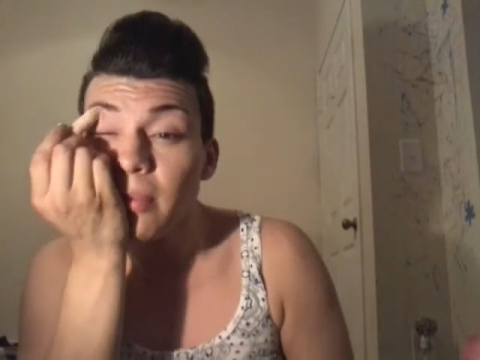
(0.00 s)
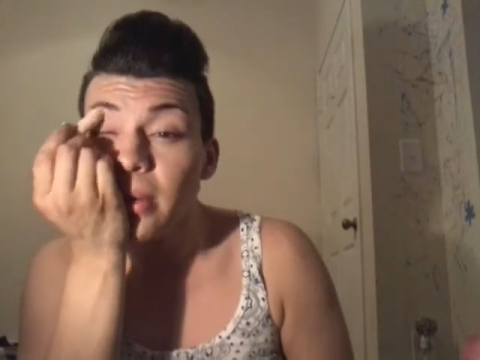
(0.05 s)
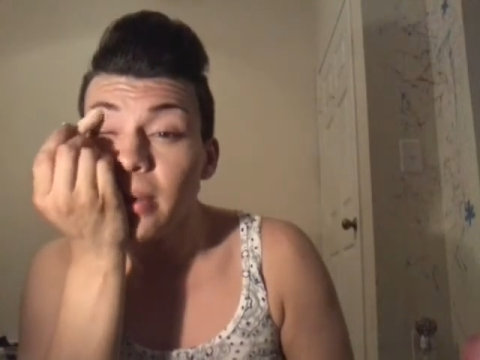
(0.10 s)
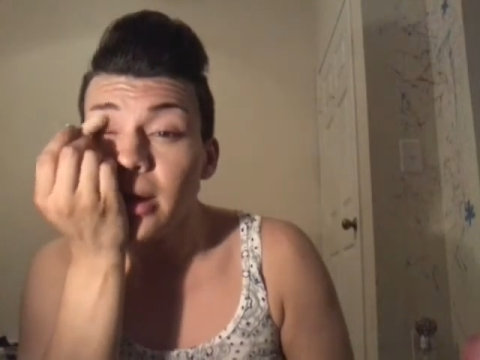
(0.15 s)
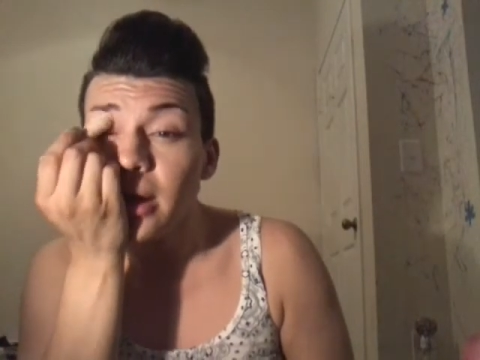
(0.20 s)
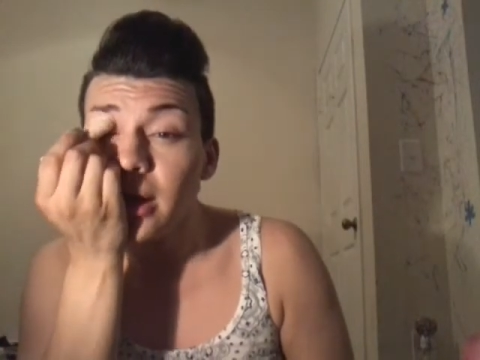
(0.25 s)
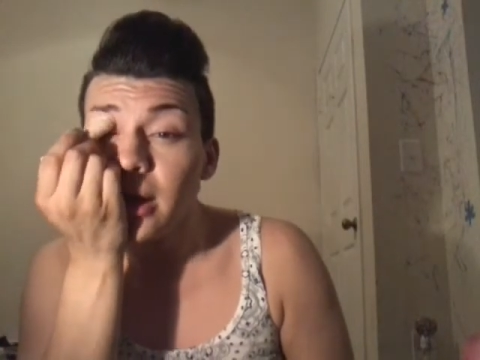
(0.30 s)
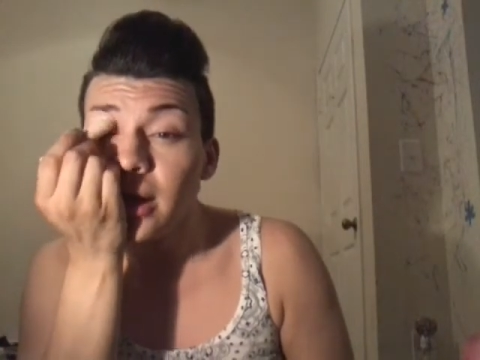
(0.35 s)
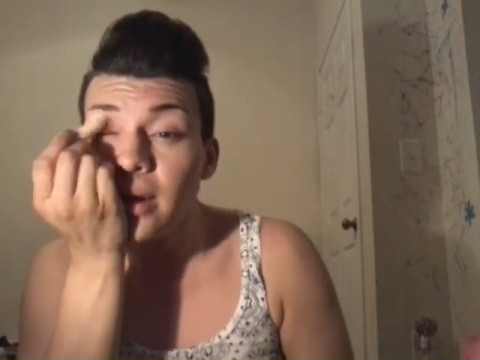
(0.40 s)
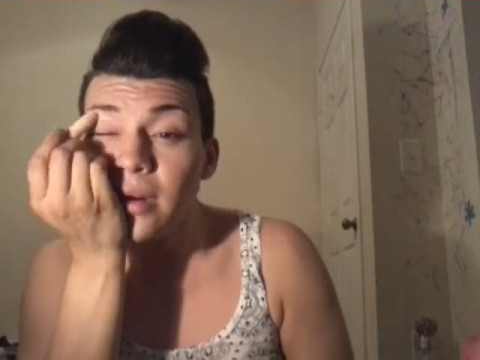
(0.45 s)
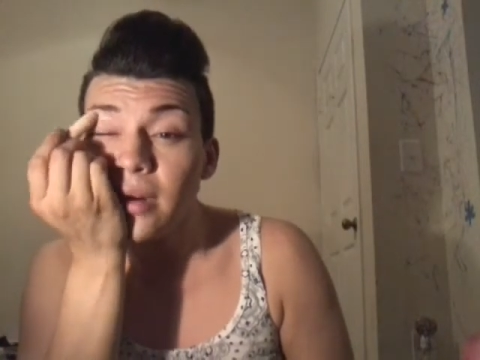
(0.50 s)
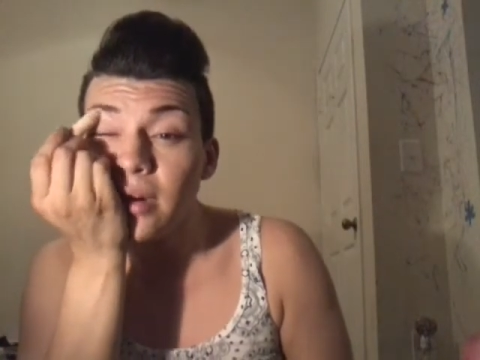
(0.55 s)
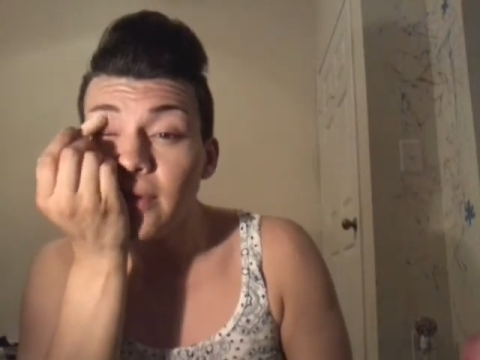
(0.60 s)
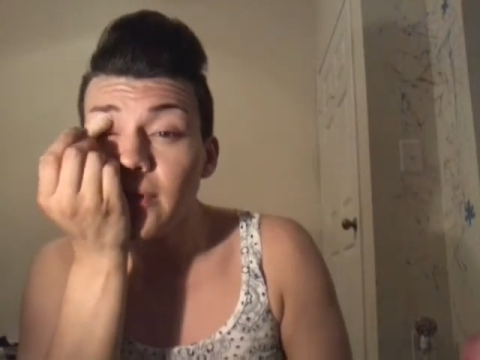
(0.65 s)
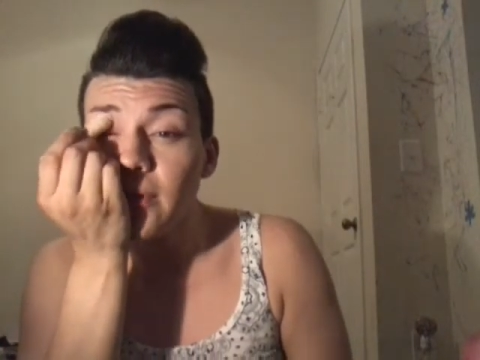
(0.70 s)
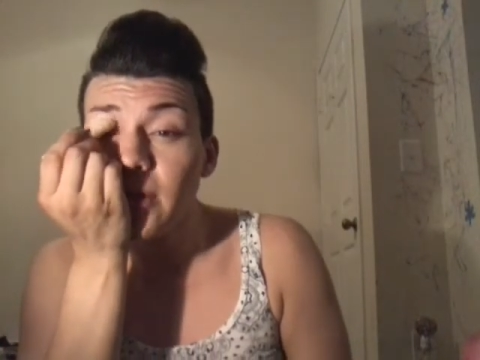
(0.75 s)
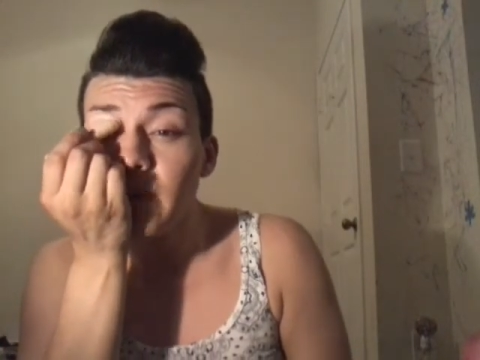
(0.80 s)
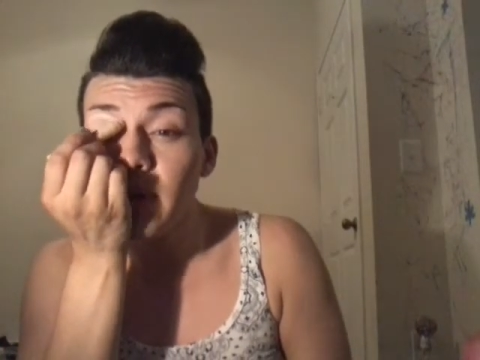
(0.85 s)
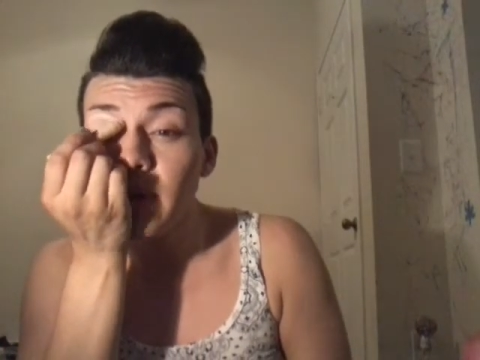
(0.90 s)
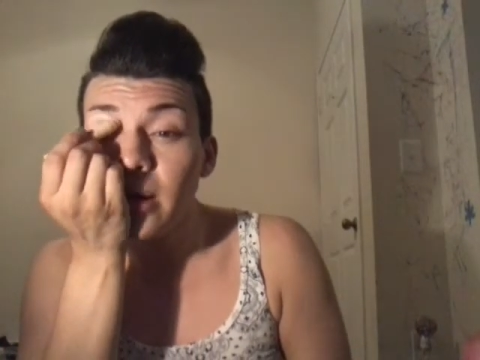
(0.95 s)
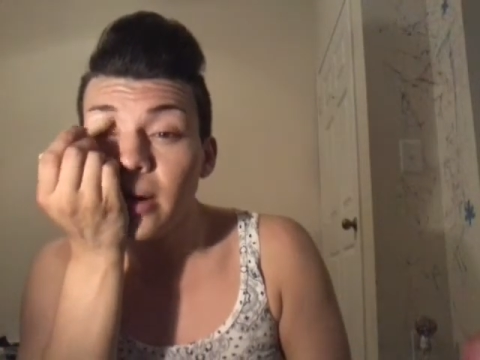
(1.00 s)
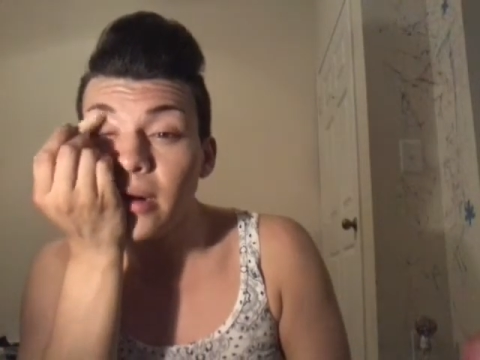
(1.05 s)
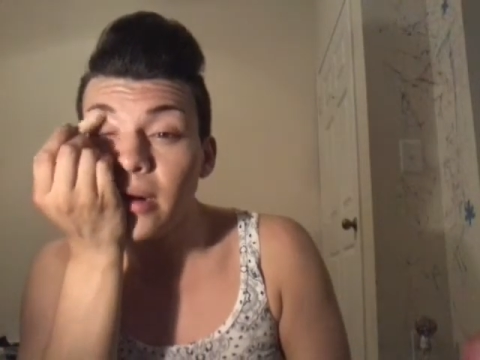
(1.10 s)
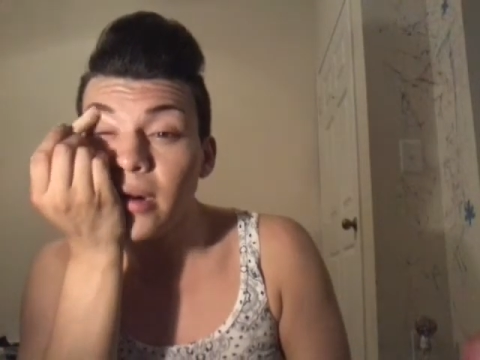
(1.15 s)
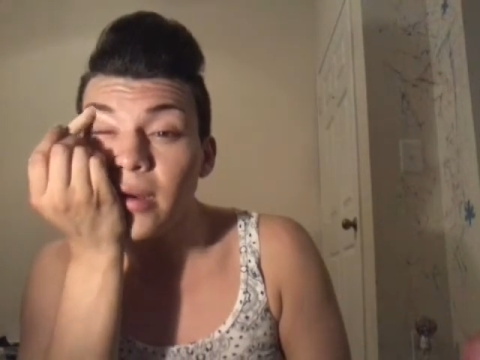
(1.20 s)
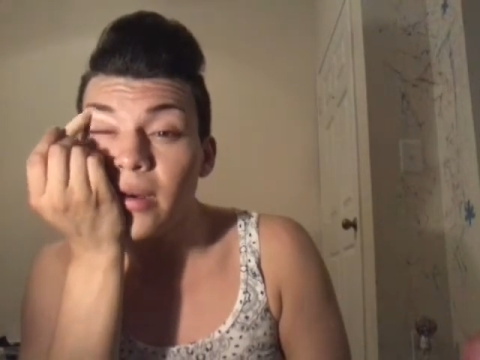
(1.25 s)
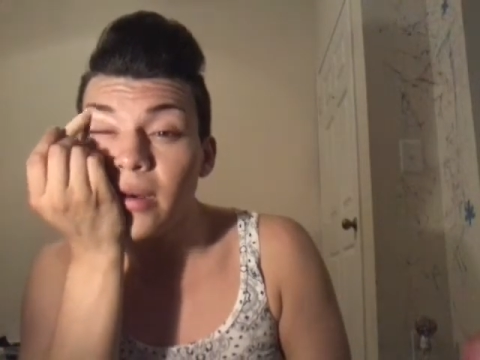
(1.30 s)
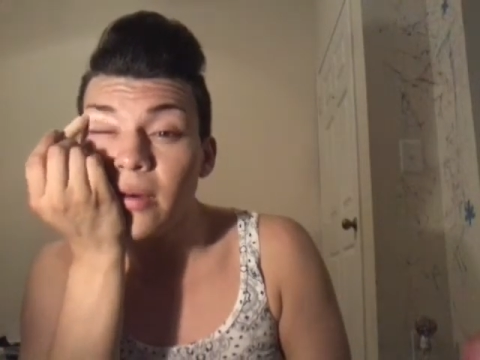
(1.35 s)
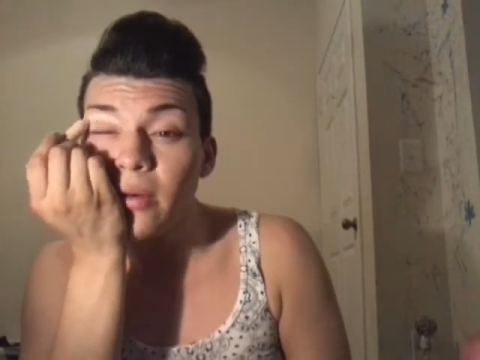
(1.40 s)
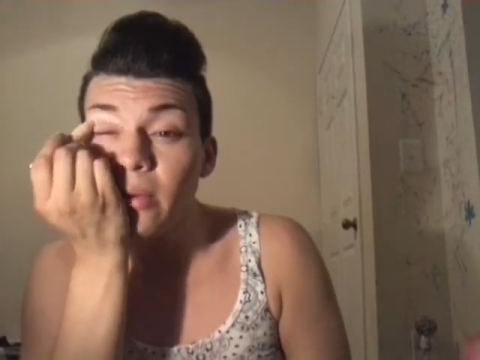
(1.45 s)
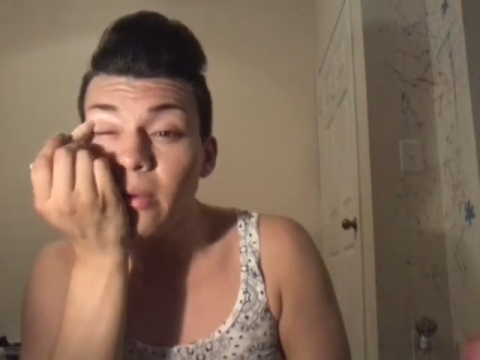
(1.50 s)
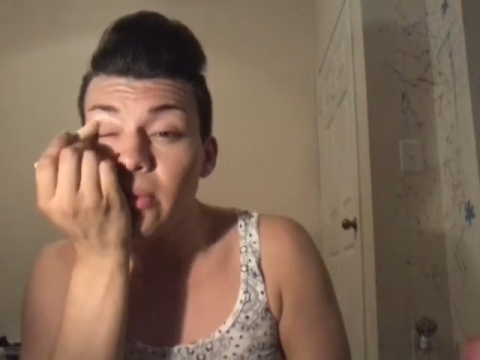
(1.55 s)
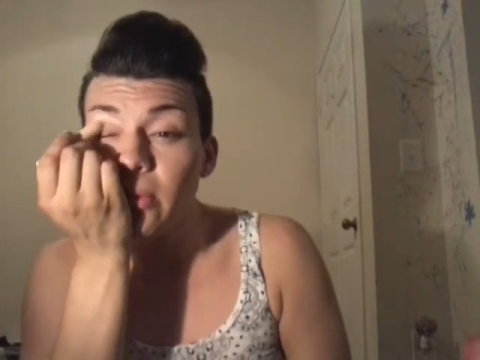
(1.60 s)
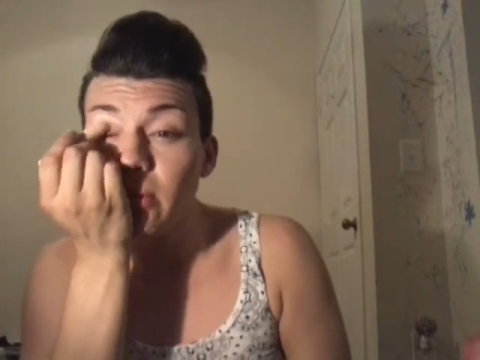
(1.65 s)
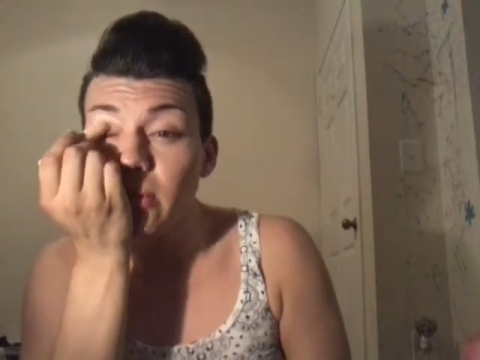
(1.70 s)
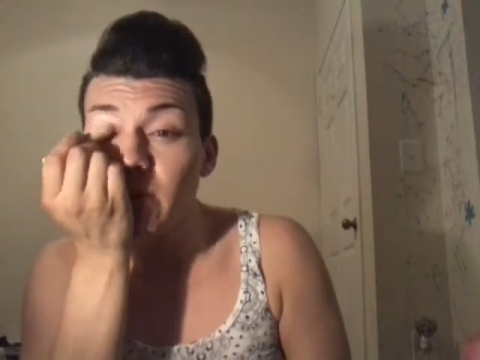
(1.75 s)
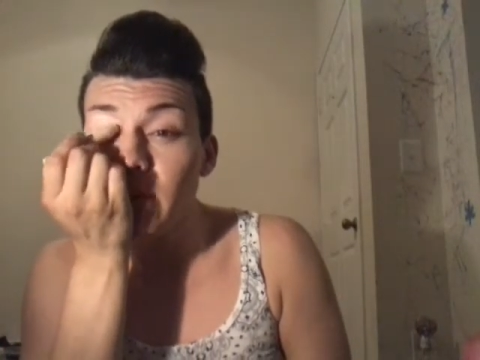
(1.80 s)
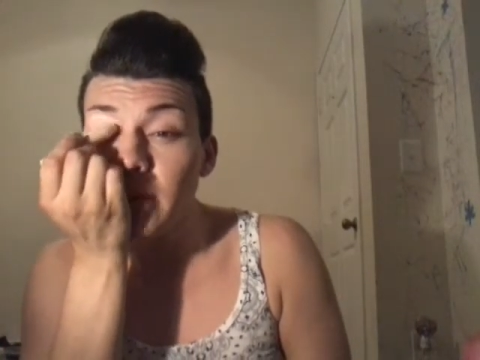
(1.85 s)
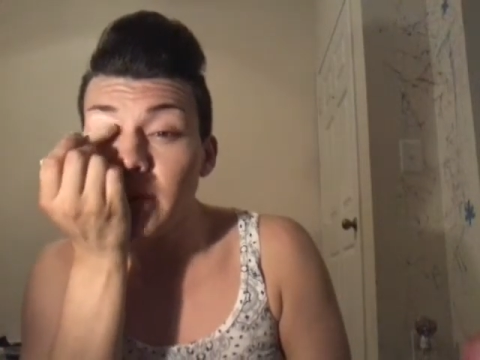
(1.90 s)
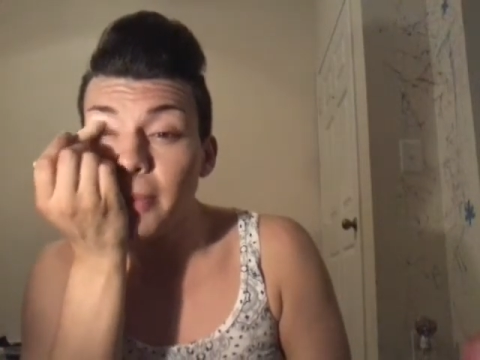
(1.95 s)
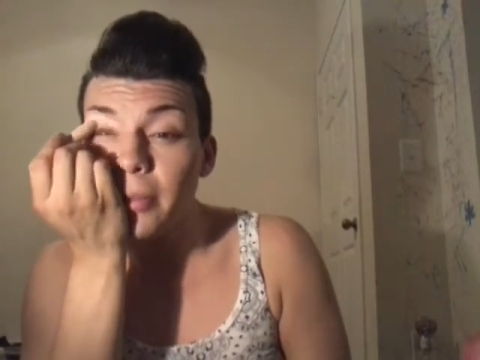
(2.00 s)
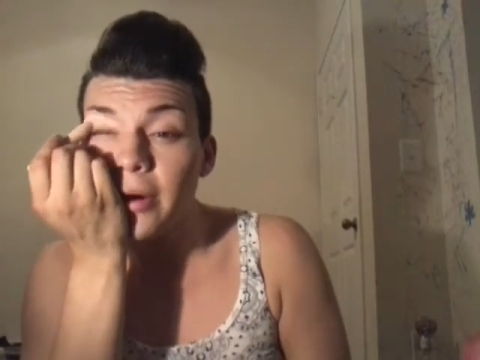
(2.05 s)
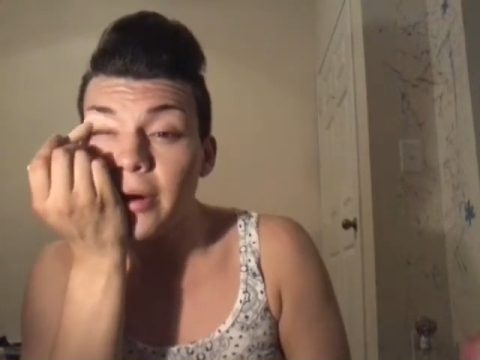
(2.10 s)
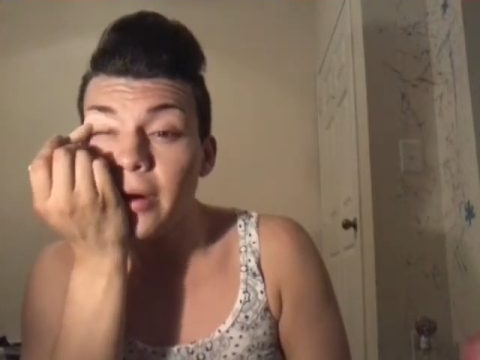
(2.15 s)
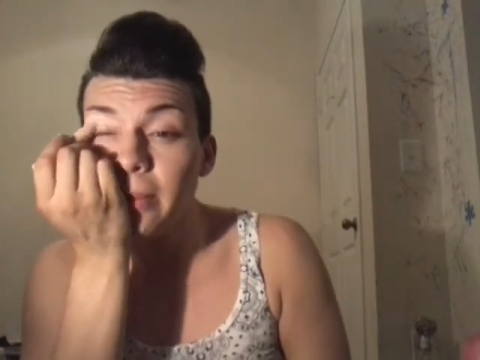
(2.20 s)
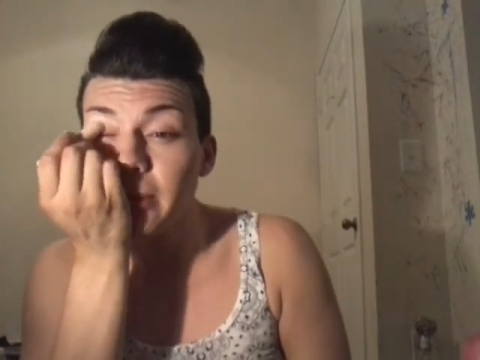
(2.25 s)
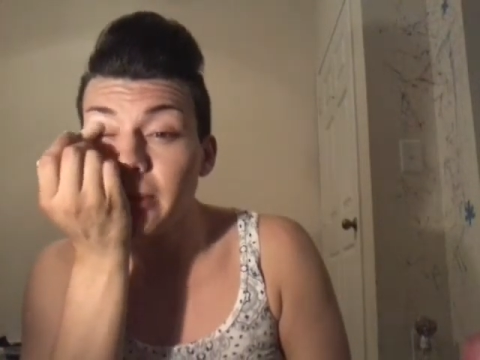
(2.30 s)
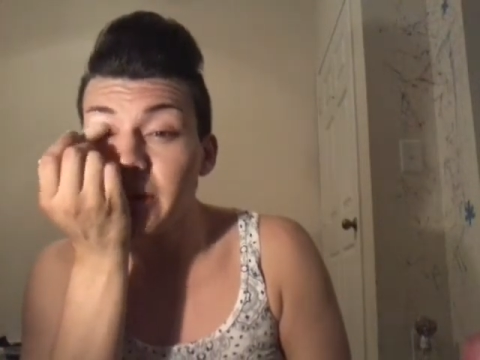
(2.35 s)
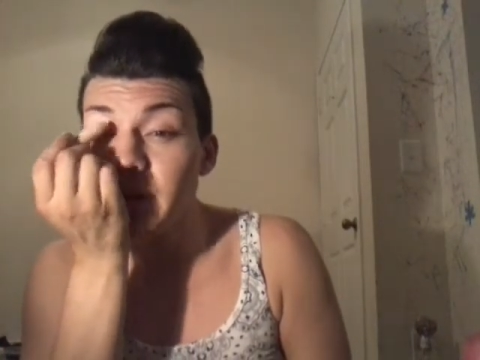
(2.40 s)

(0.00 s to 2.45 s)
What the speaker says: And if you want to know what primer this